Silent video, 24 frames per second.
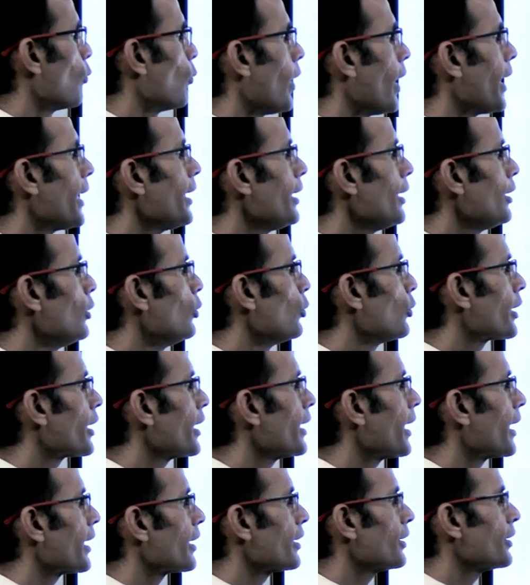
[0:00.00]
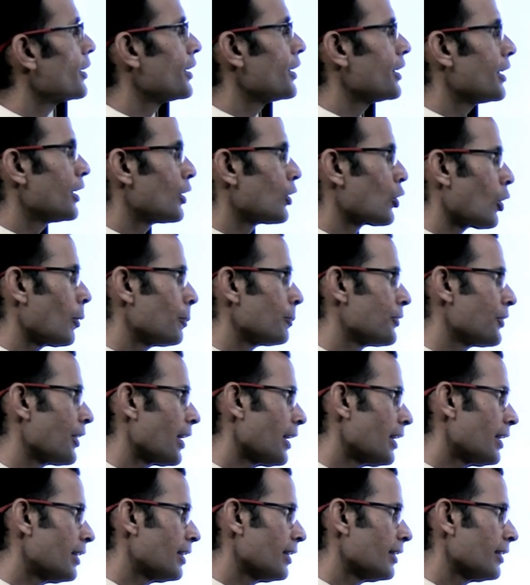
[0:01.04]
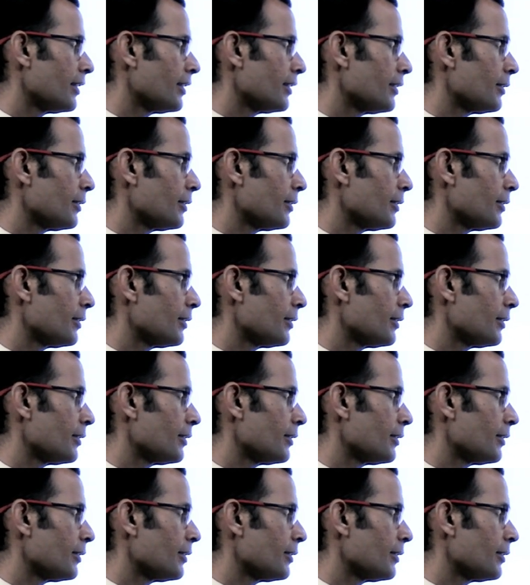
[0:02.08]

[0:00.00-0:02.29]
while looking at a near object